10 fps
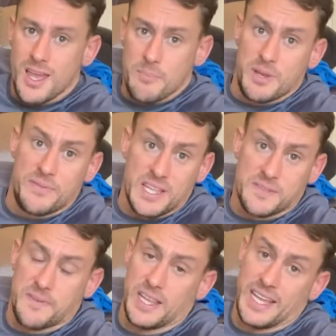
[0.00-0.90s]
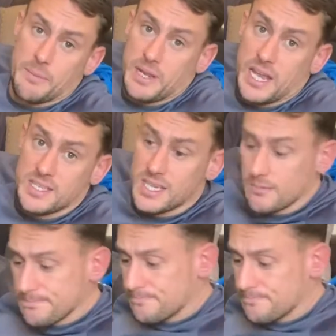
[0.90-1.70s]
But if that's feeling a bit easy,